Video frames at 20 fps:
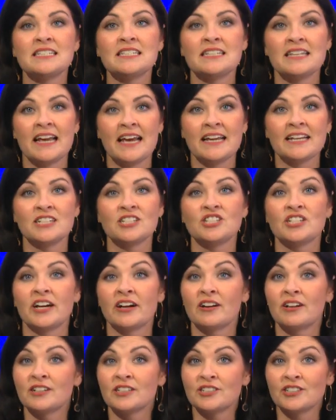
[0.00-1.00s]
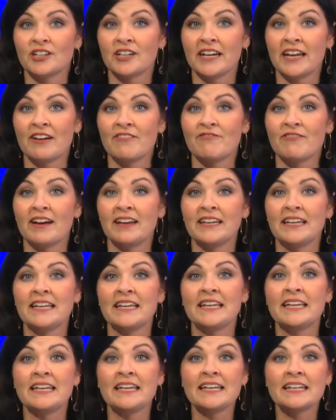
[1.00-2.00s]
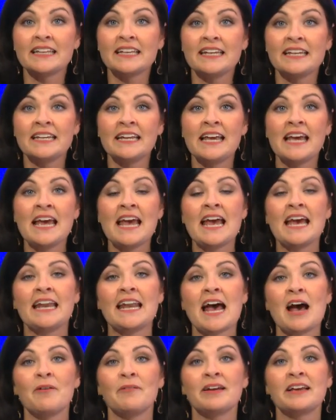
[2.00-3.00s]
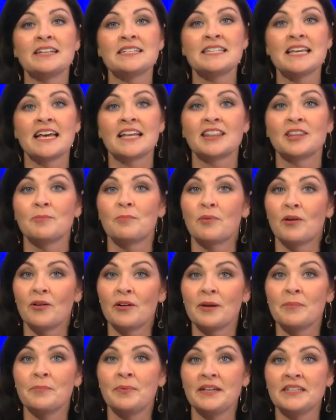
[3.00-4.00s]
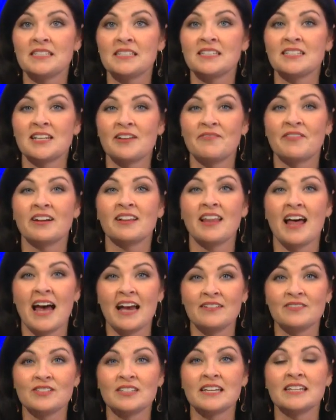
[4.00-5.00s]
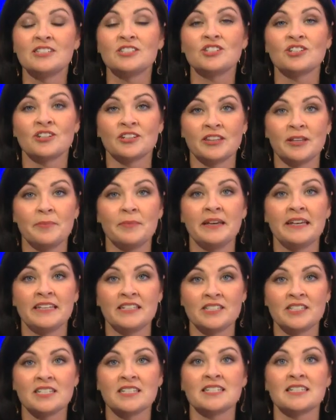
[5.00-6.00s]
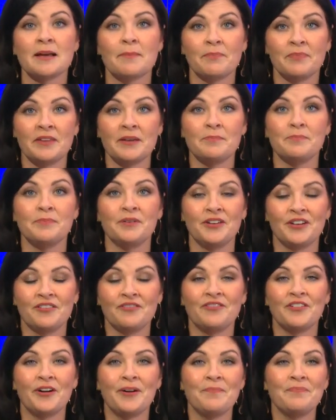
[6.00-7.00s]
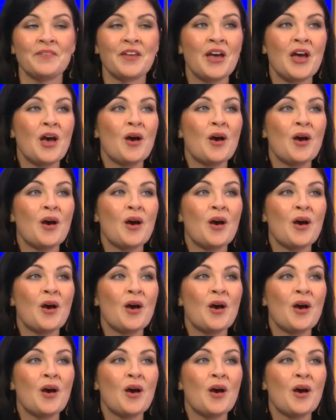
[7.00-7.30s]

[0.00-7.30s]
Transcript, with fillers: us today to share her journey of finding healing and how we can take the broken pieces of our lives and turn them into something beautiful.